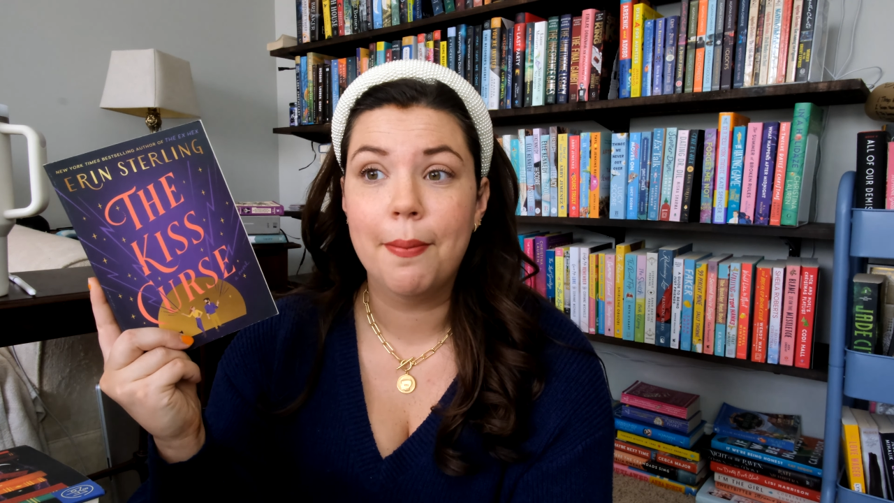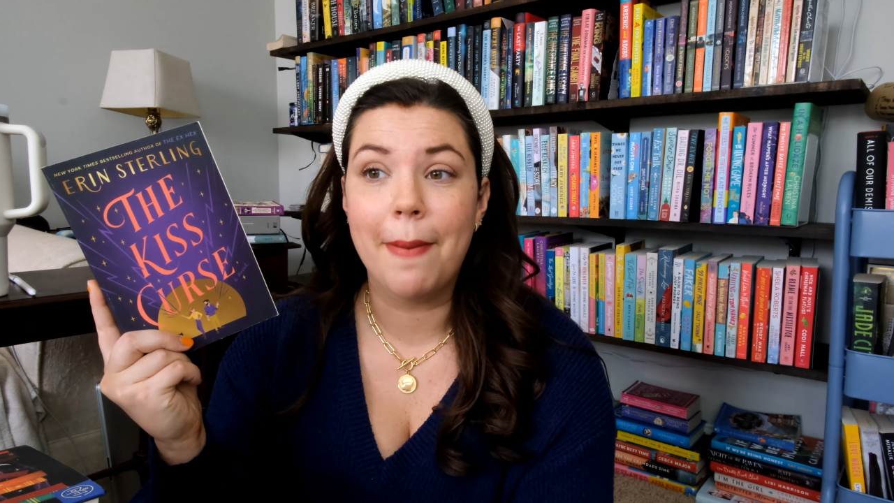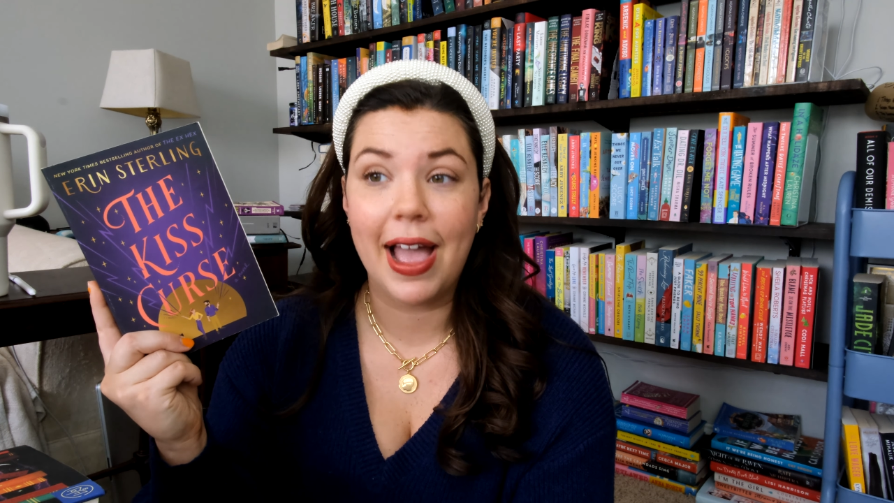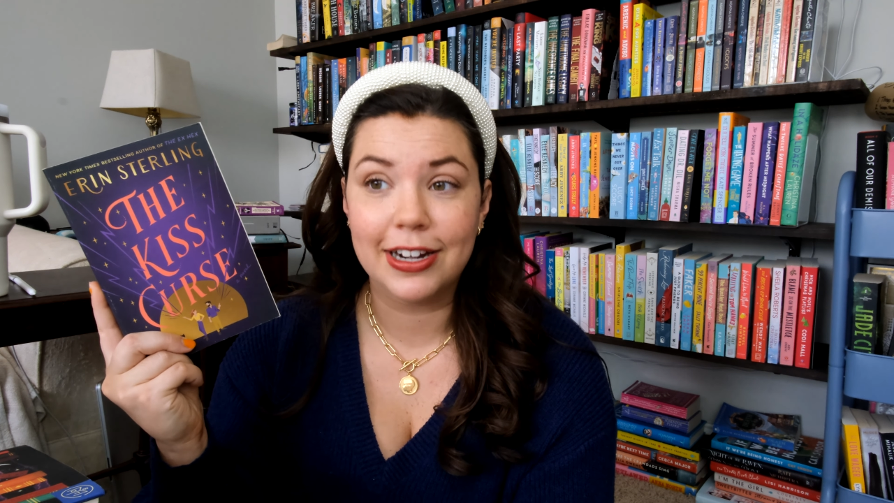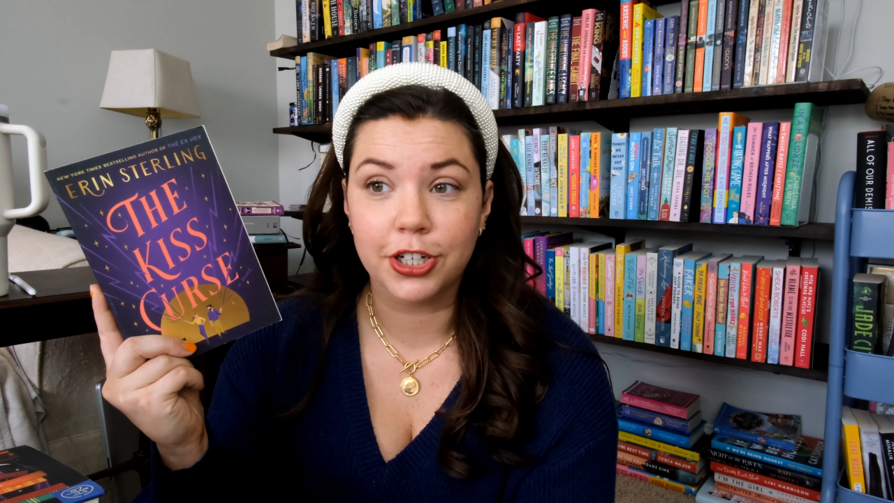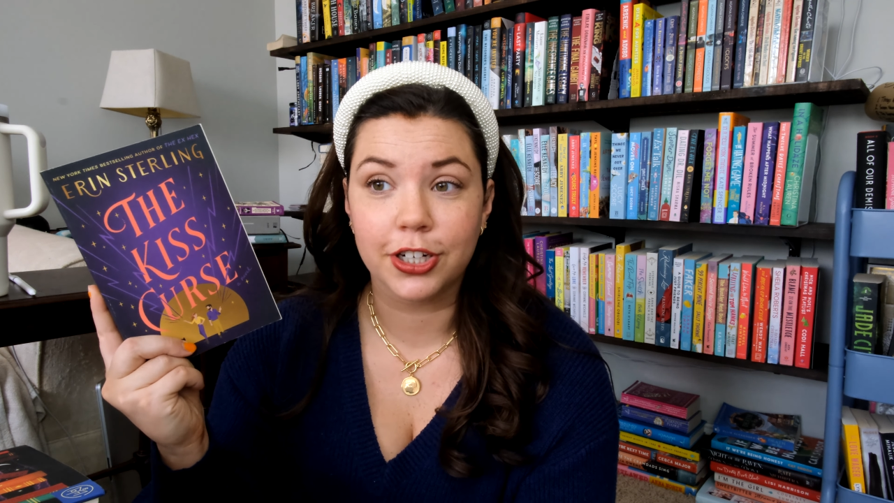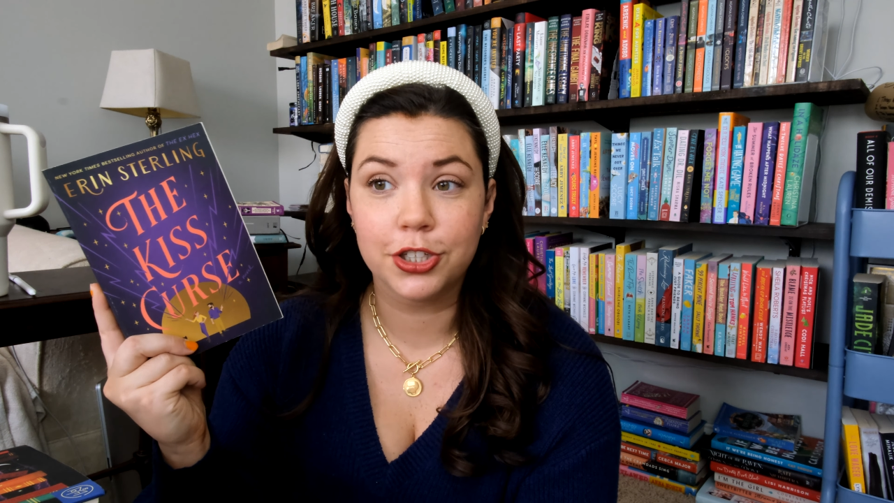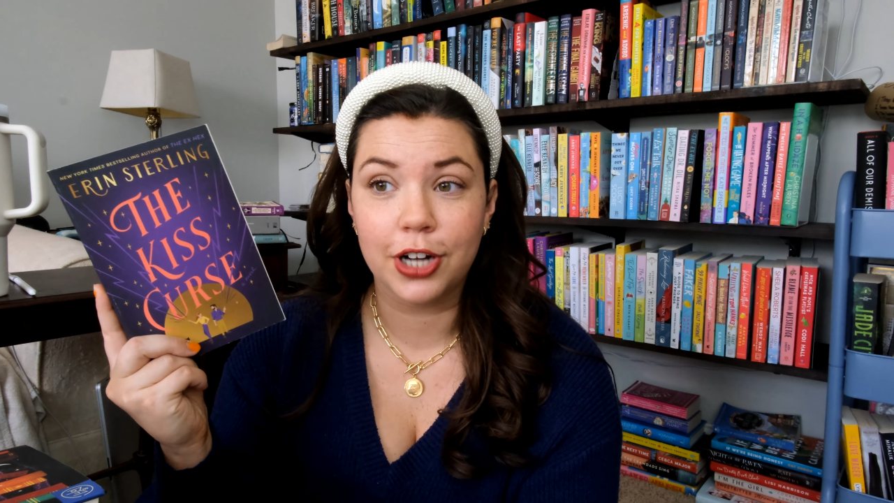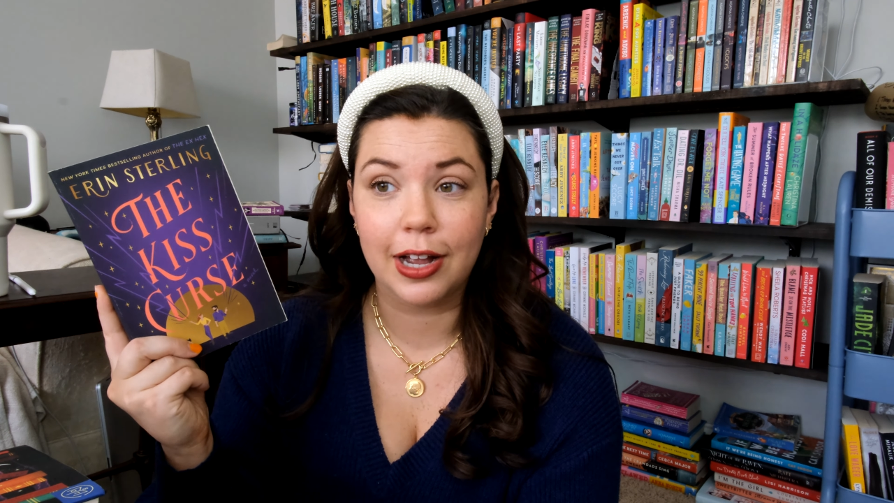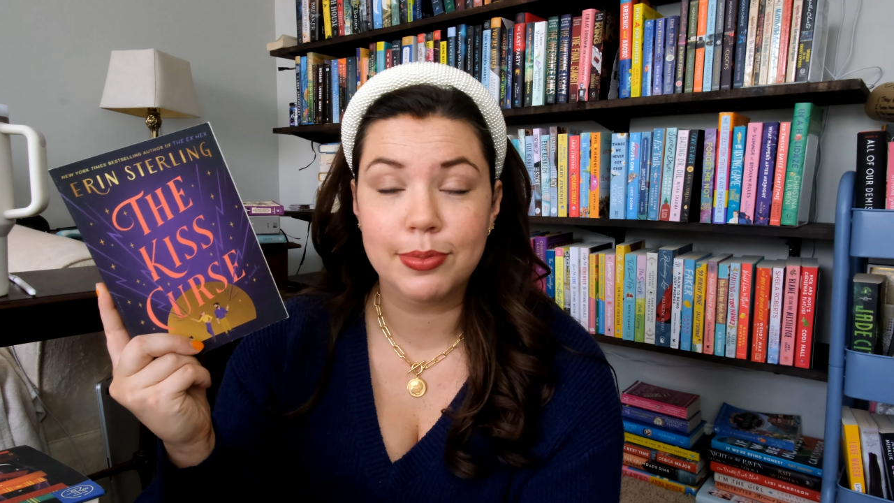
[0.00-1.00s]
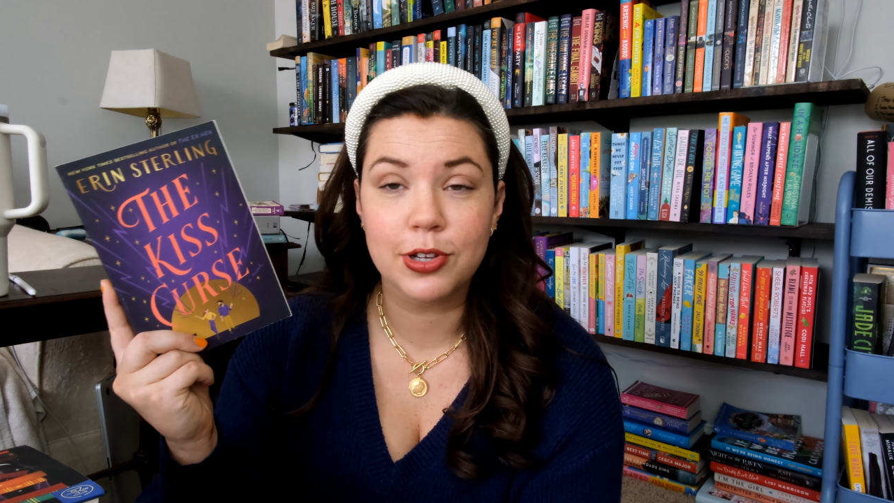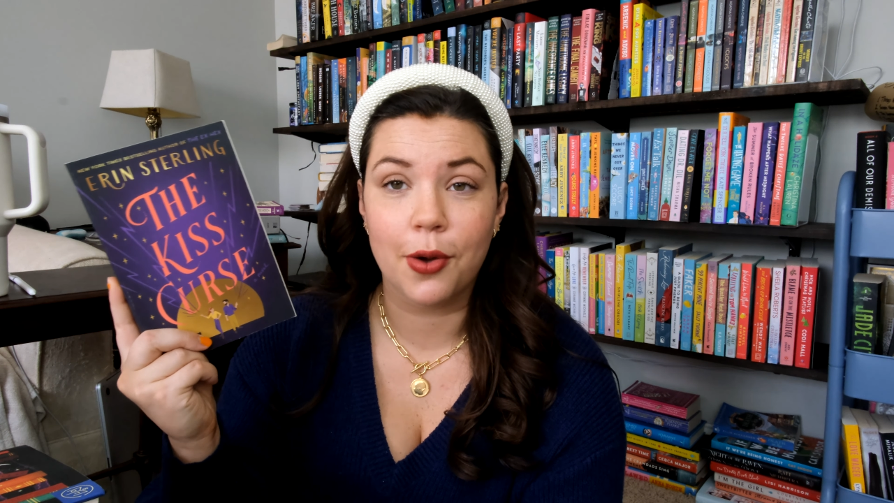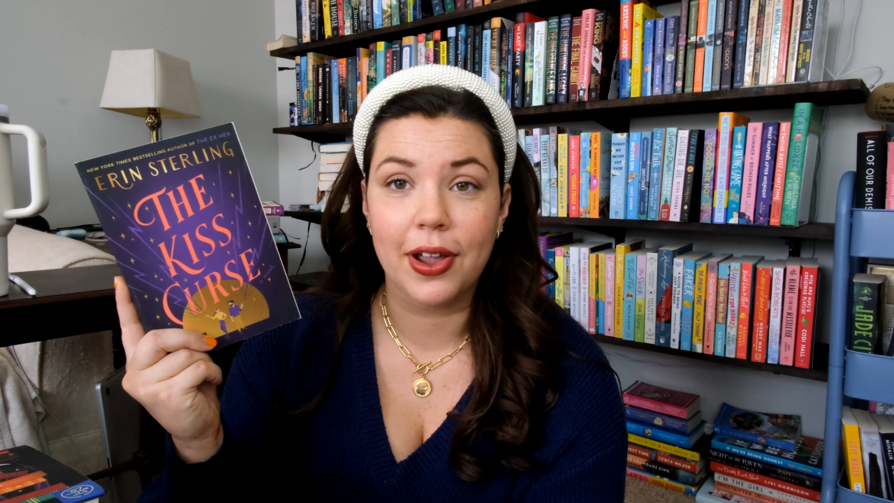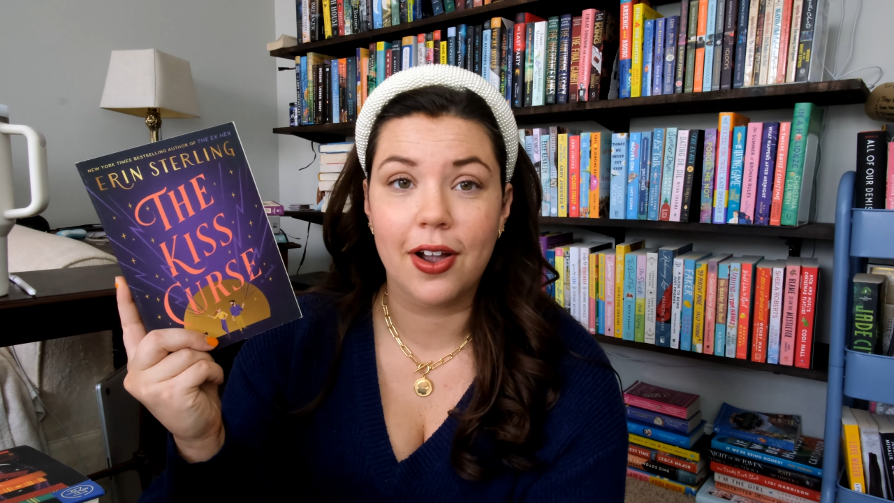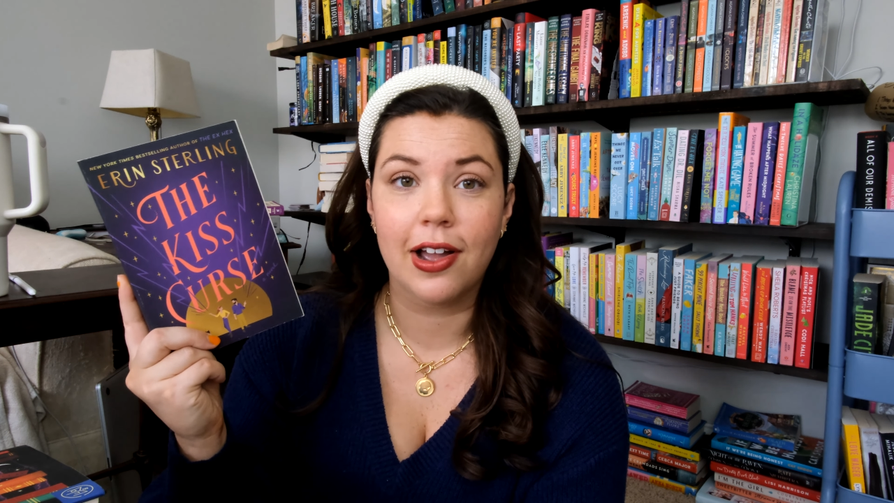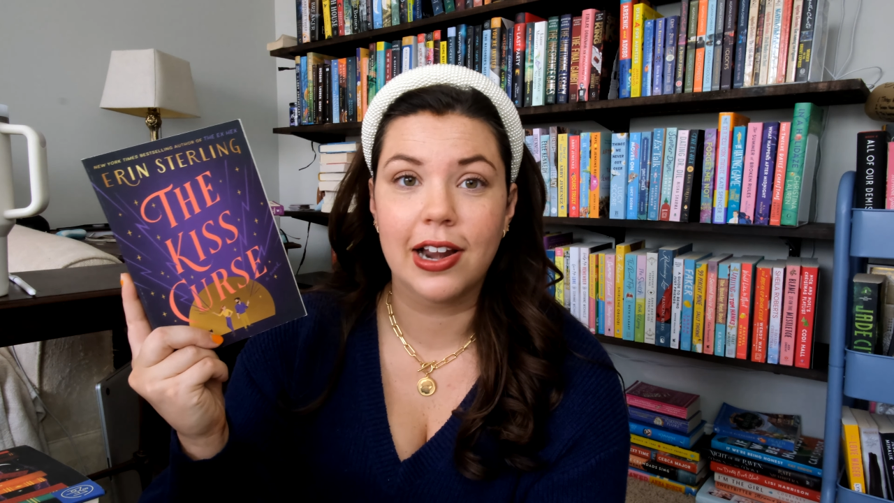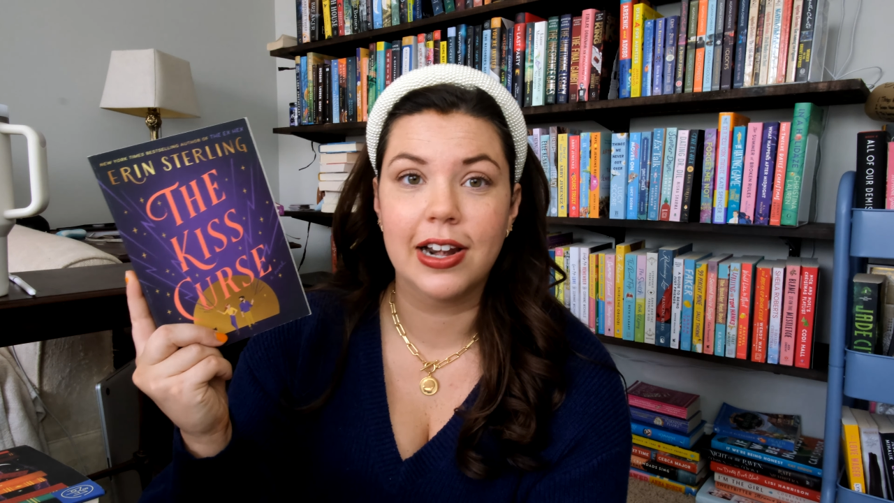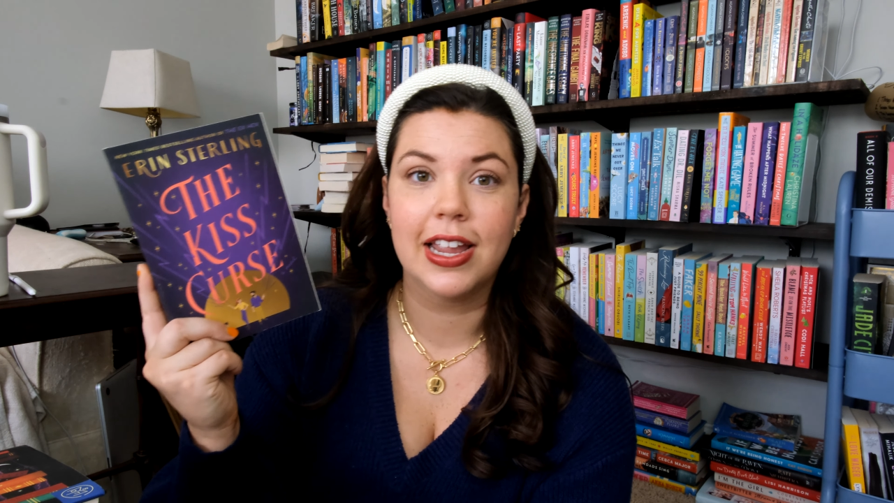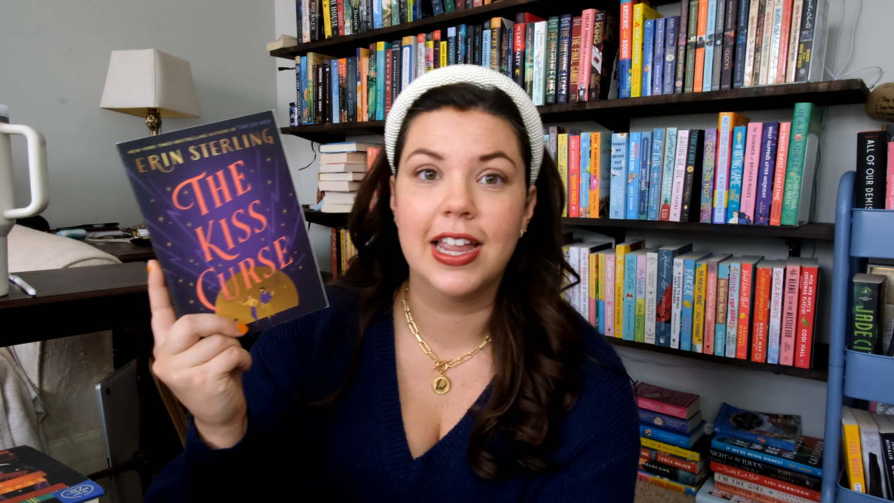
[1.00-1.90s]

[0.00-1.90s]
magic shops going on